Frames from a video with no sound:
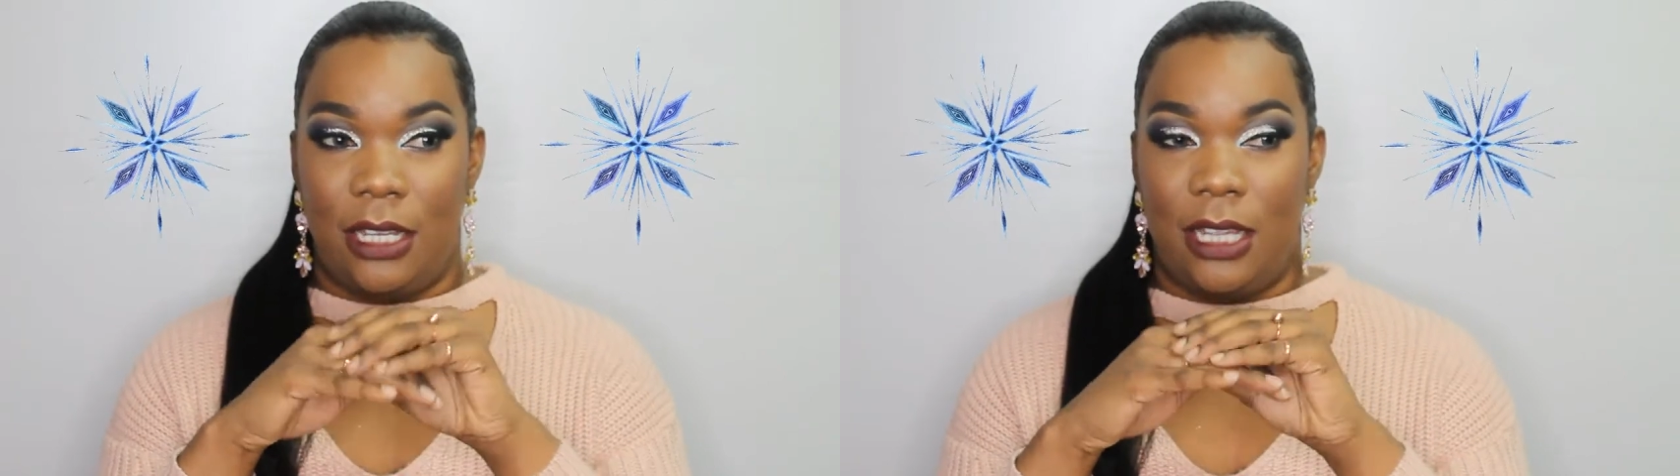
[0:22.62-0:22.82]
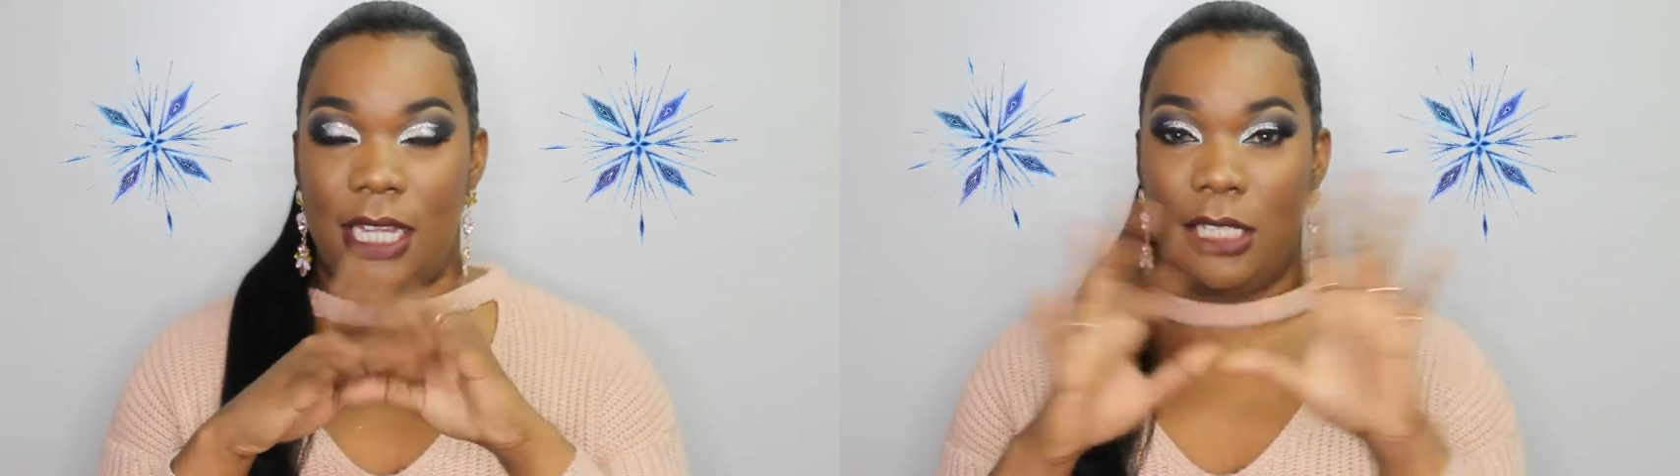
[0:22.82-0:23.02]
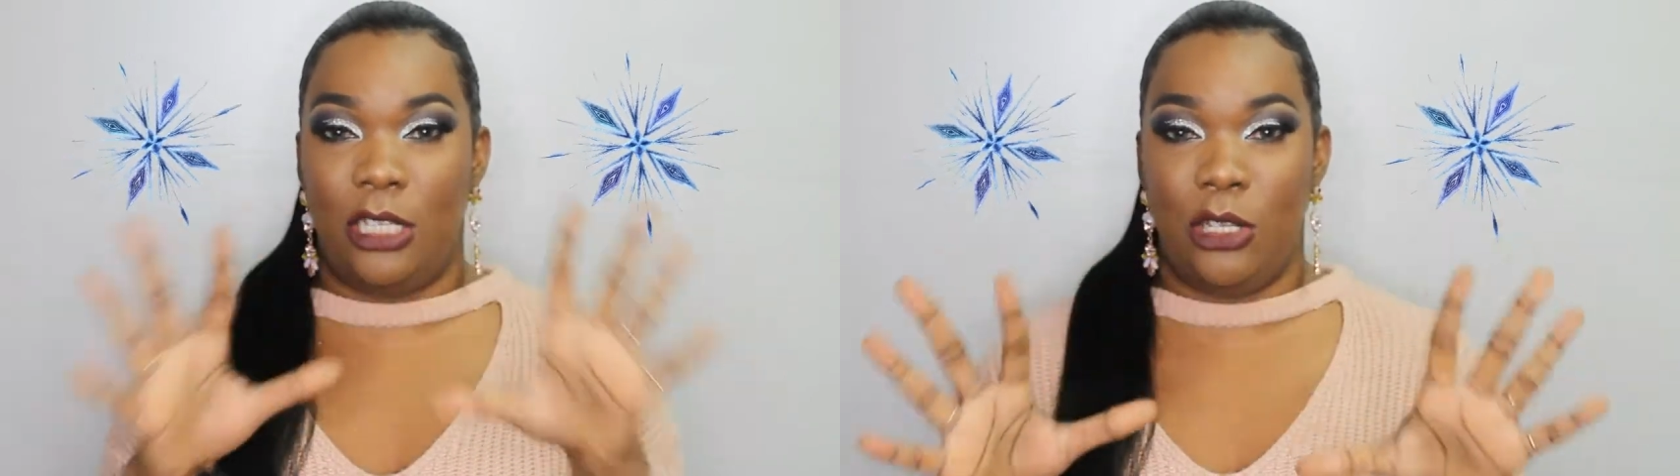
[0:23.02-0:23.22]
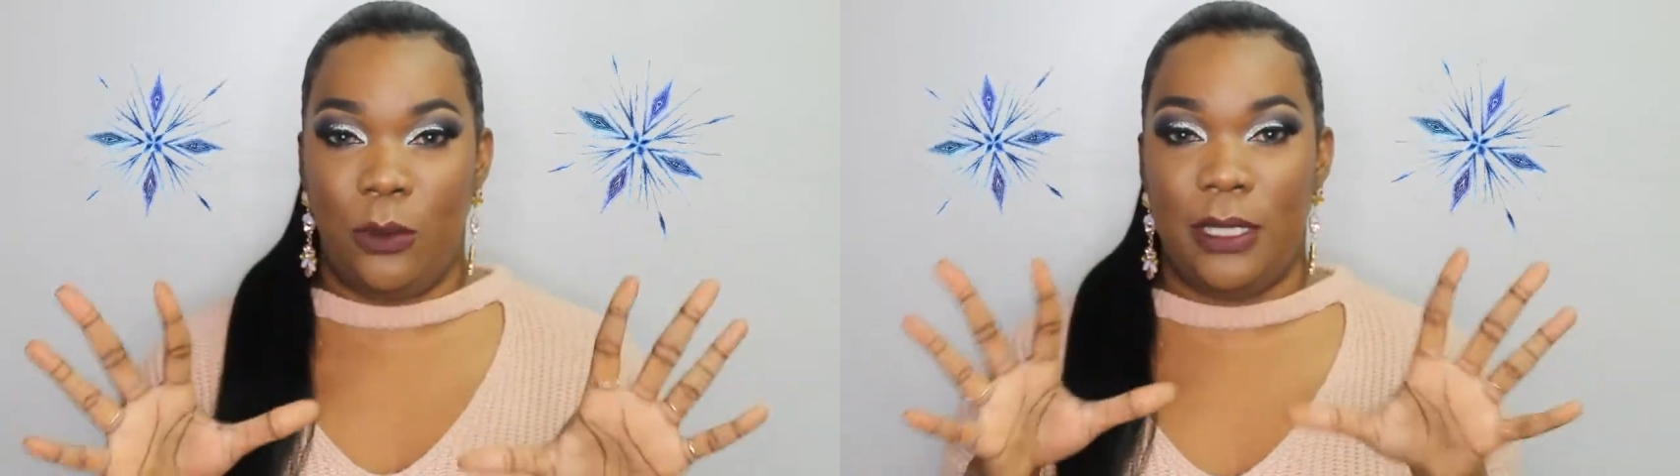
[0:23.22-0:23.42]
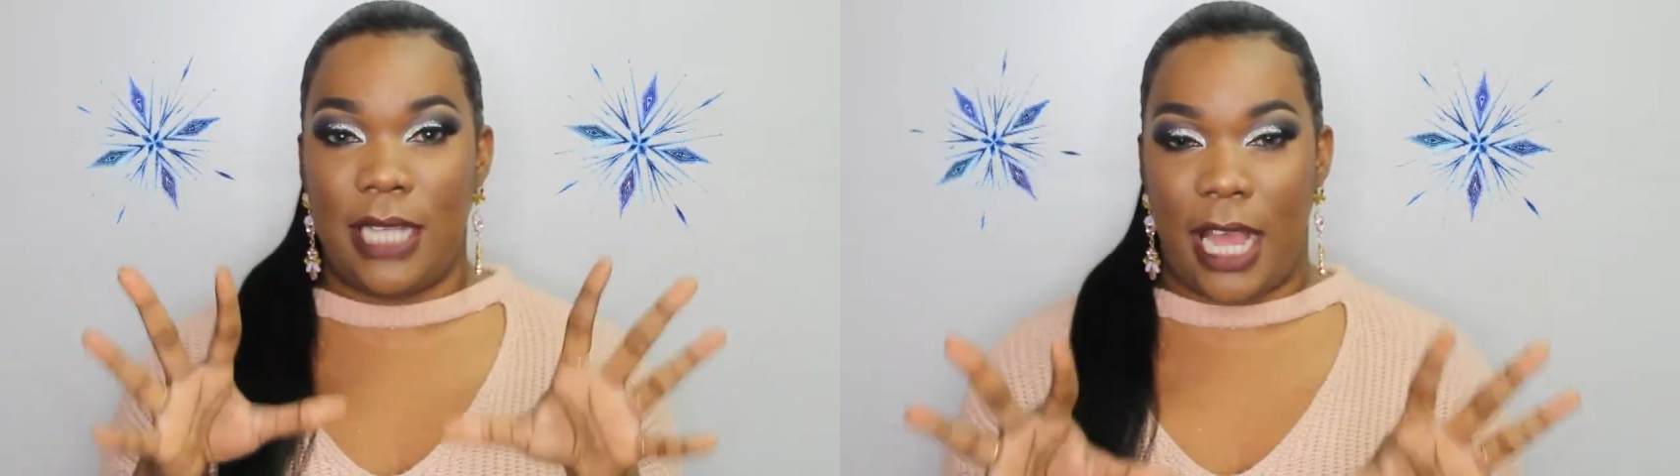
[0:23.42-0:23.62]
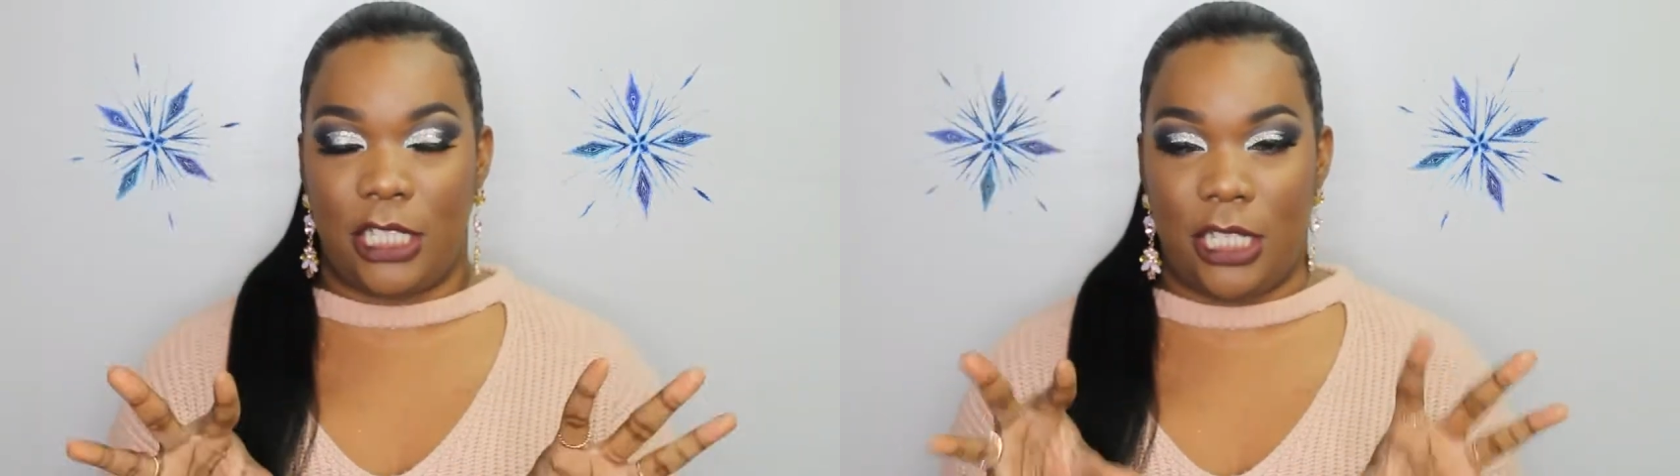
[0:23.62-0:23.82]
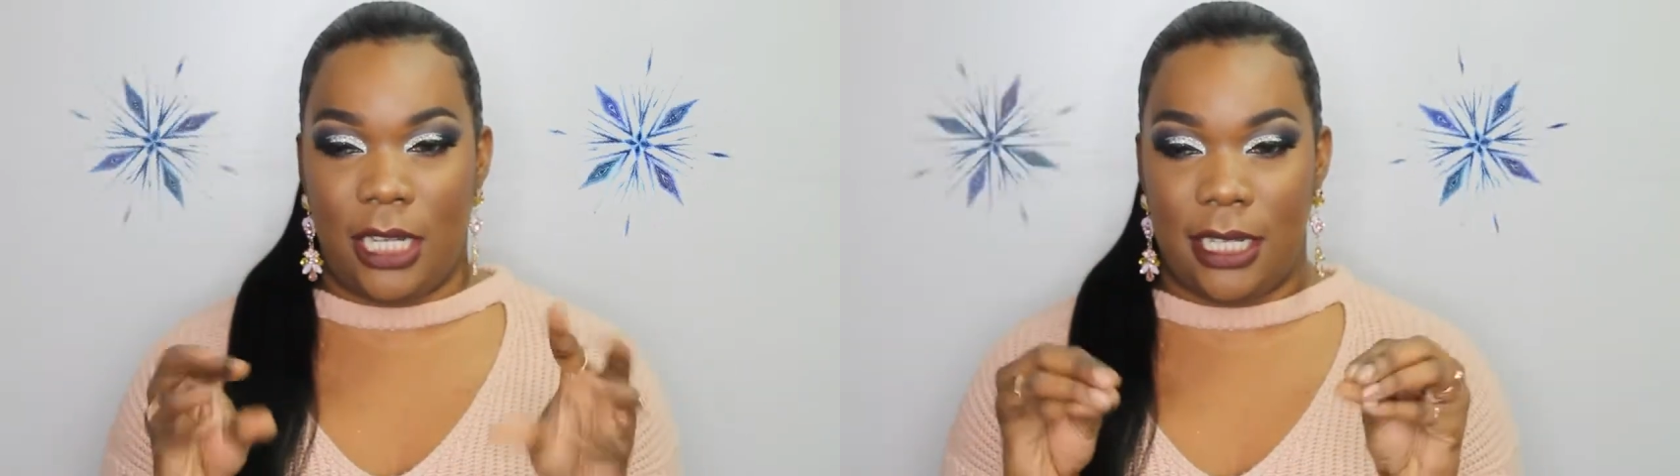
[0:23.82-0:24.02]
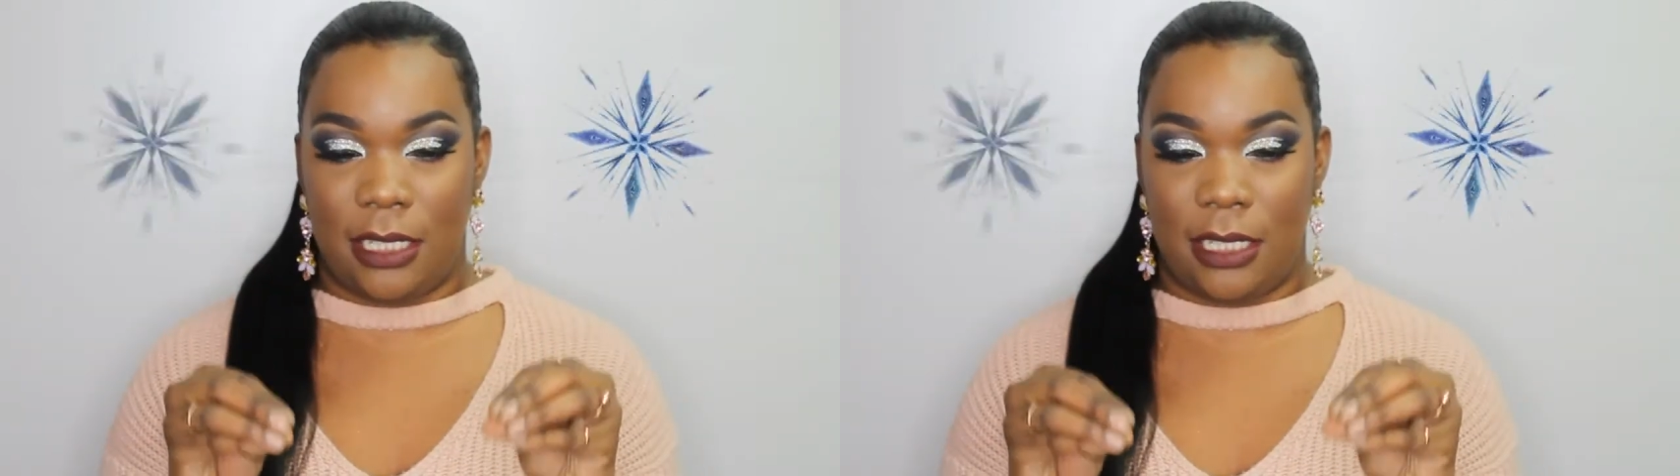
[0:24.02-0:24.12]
this look was actually